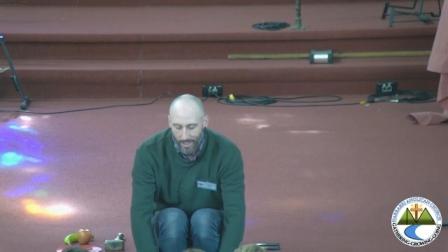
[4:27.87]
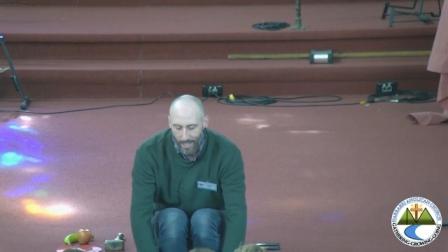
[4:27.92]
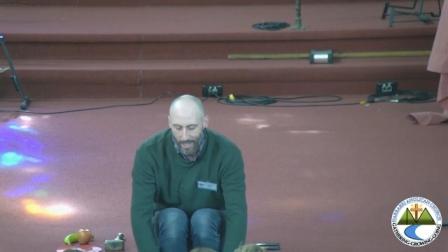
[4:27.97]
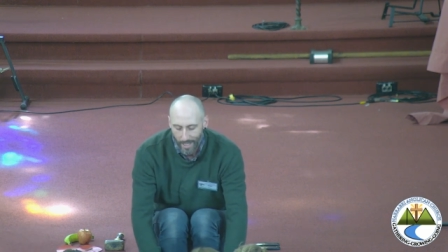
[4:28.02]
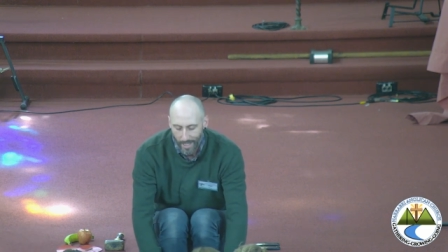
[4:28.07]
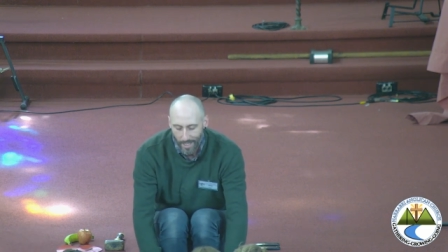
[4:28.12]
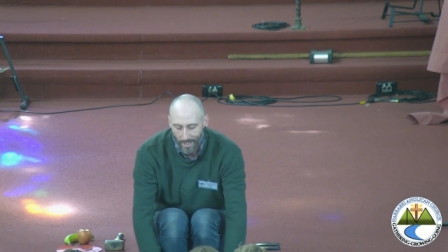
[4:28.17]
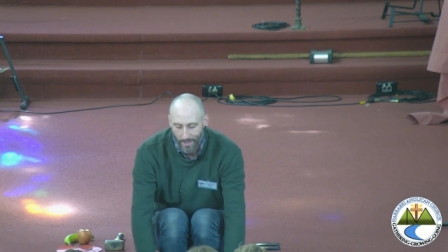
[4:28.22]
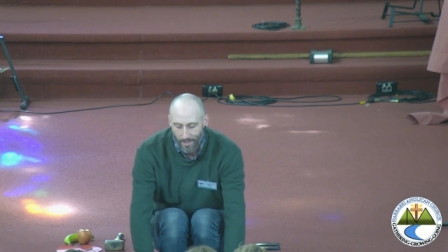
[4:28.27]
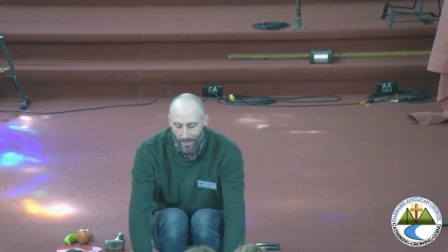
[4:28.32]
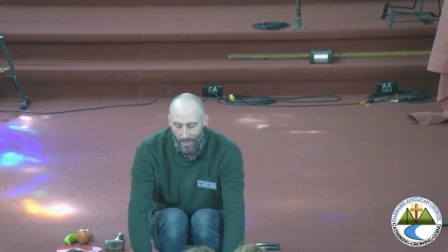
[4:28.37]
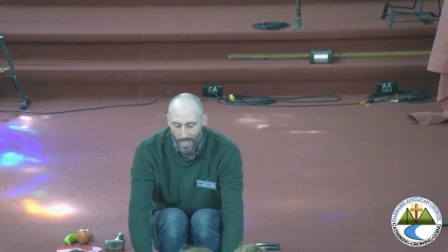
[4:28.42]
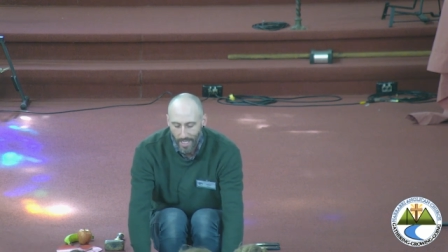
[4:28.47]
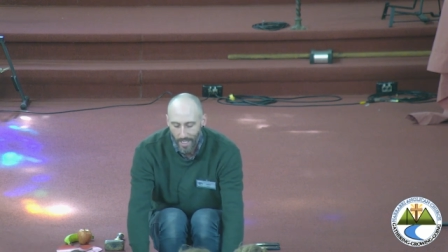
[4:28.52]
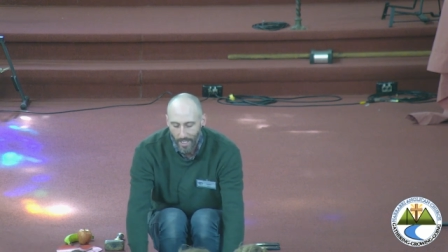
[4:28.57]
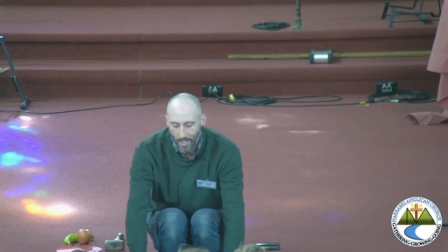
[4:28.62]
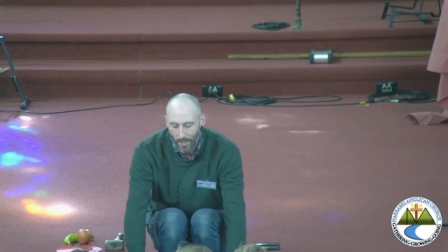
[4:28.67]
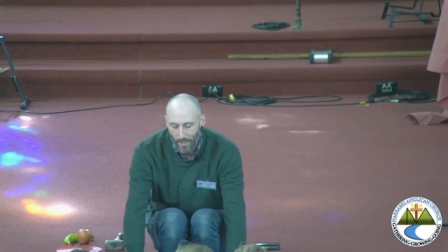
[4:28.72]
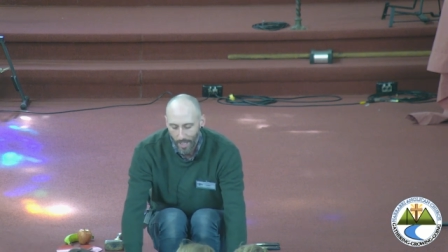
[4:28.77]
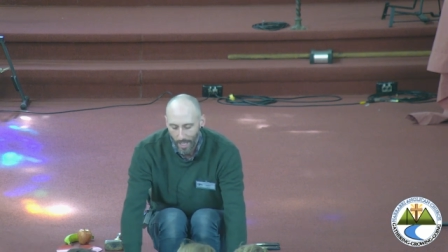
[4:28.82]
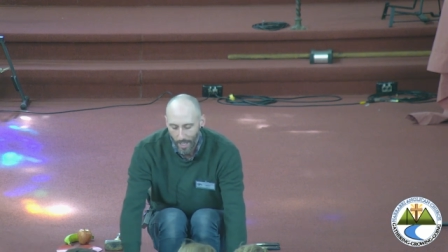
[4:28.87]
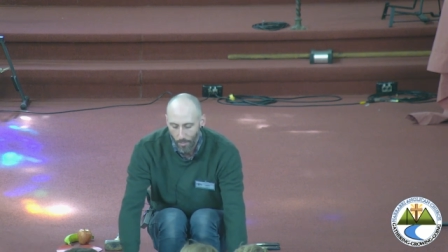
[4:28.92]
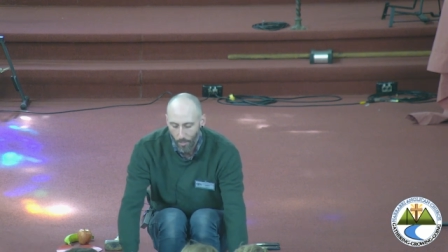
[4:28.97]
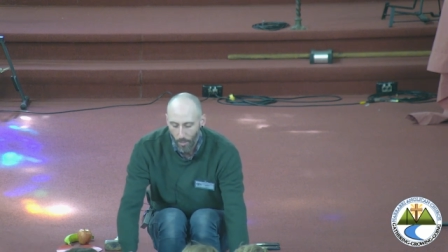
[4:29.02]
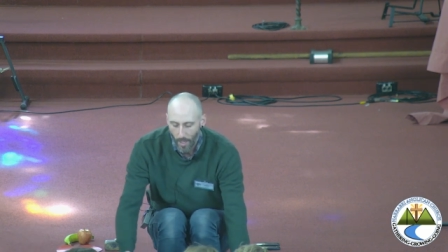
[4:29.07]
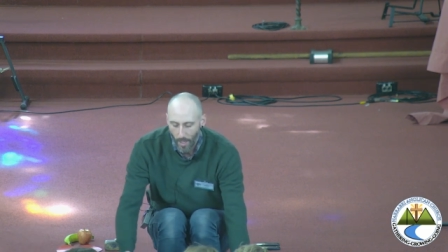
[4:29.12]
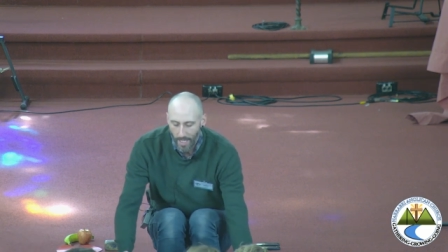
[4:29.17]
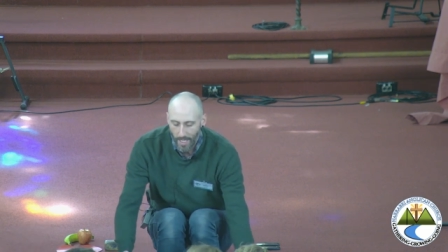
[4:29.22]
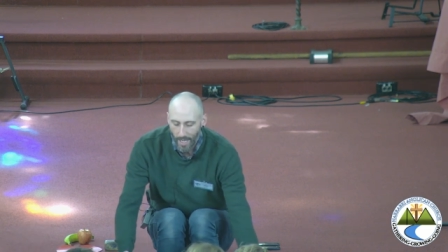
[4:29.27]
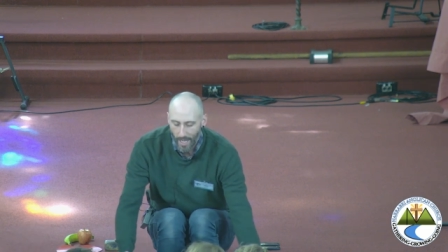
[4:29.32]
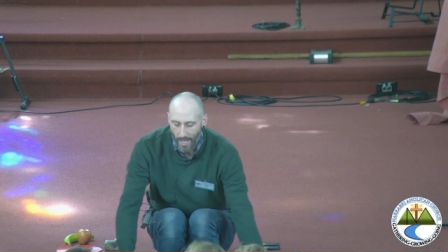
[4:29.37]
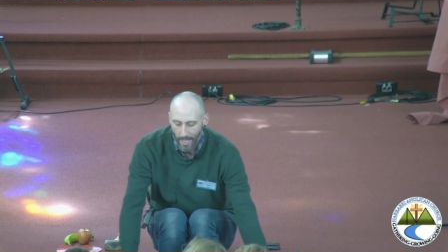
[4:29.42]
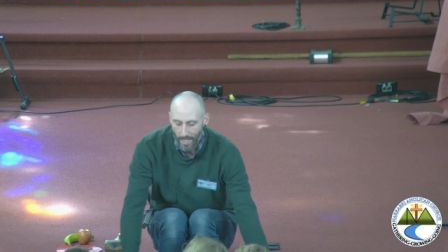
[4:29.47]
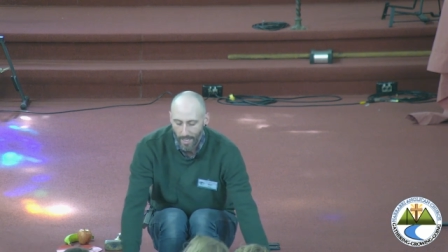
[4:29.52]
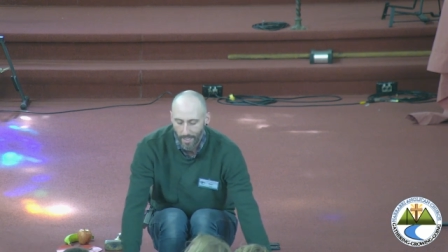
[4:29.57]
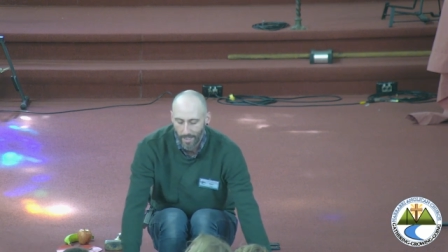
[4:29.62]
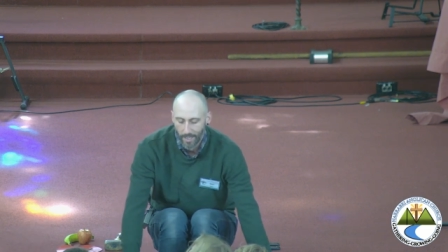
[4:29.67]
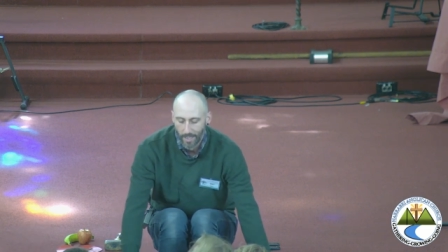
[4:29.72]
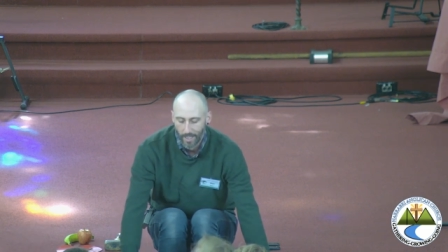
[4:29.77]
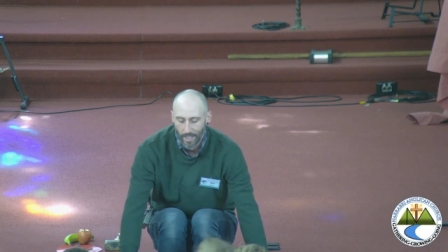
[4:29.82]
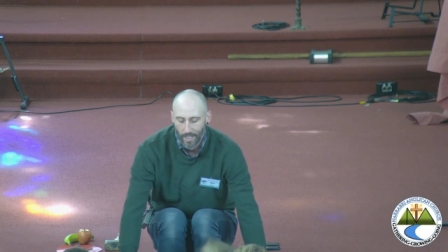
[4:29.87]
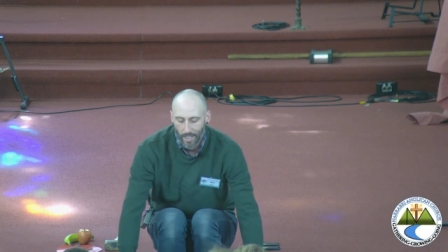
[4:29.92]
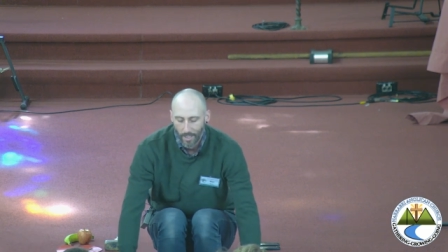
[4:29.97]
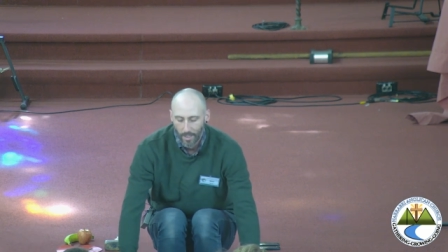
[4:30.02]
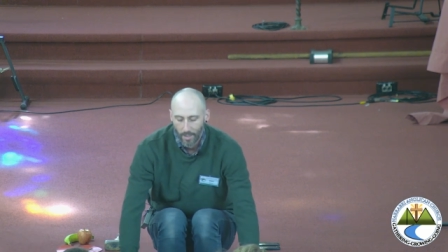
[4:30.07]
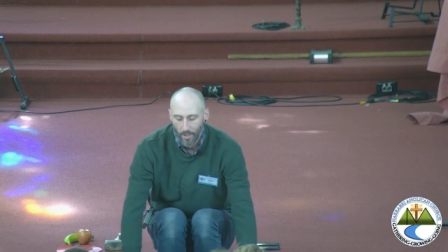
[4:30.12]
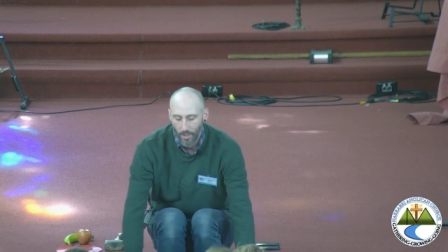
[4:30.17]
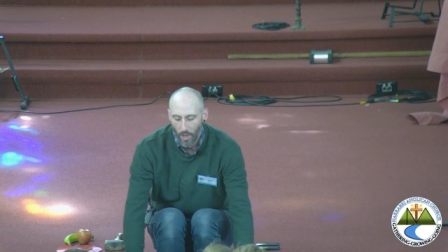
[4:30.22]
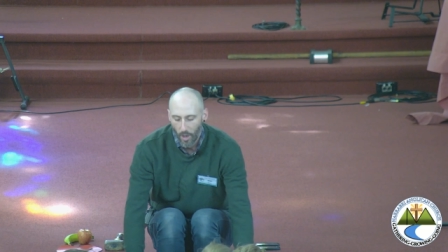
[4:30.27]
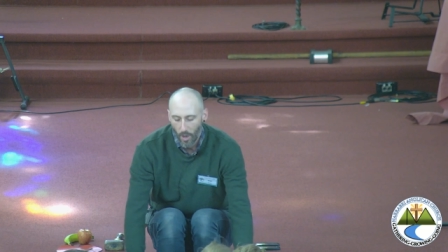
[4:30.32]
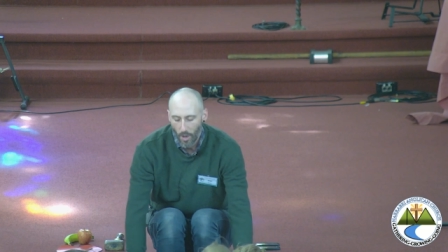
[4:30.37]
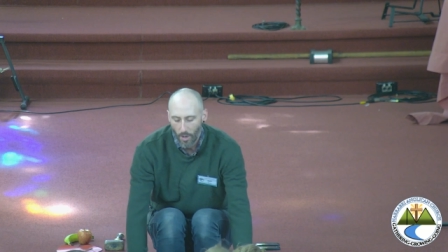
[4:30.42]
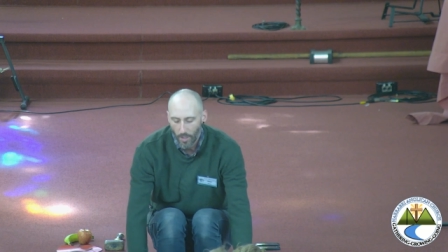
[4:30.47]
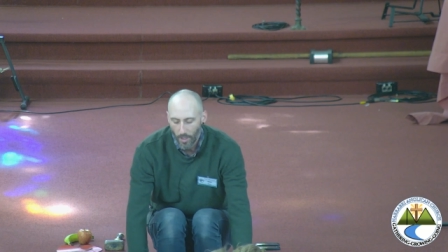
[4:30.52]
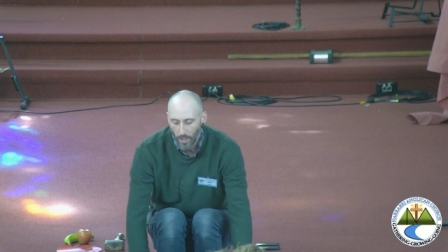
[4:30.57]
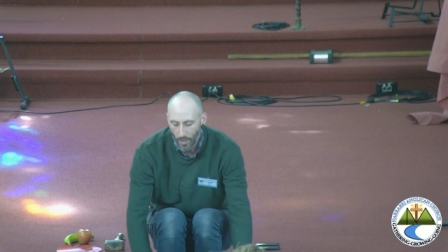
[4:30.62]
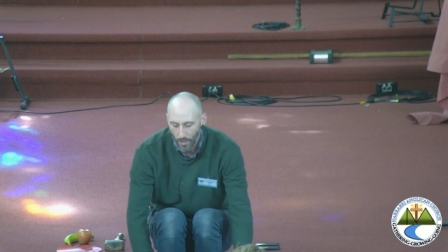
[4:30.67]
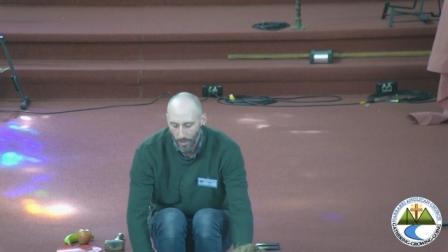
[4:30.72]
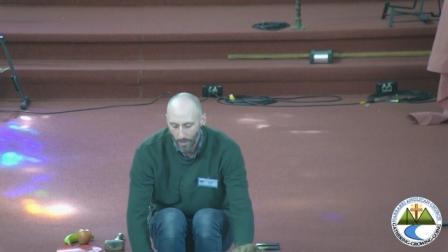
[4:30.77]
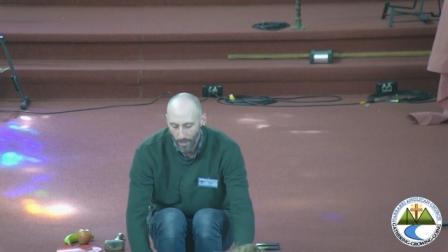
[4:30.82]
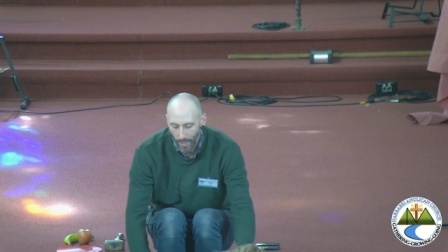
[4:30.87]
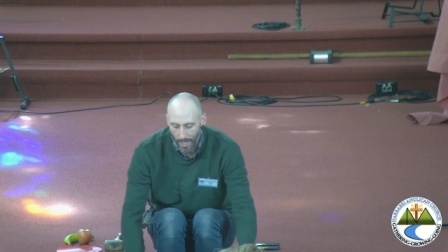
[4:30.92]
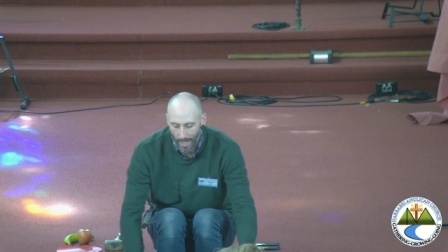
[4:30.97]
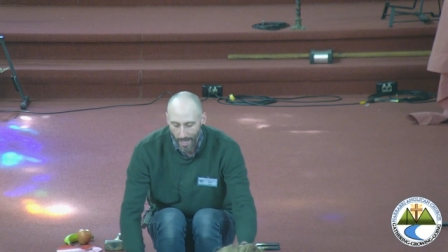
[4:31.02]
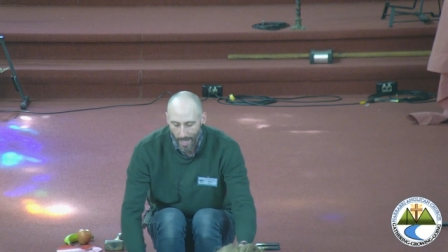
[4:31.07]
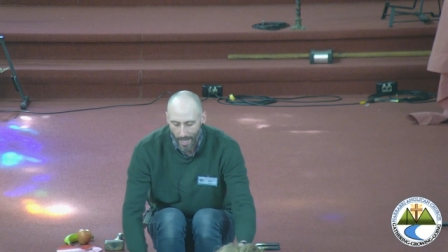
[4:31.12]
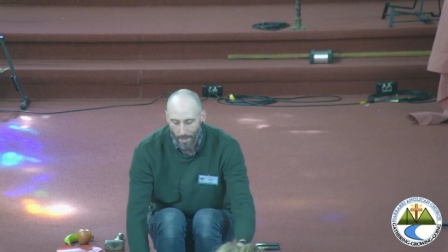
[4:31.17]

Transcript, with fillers: Uh, thank you that we can know you,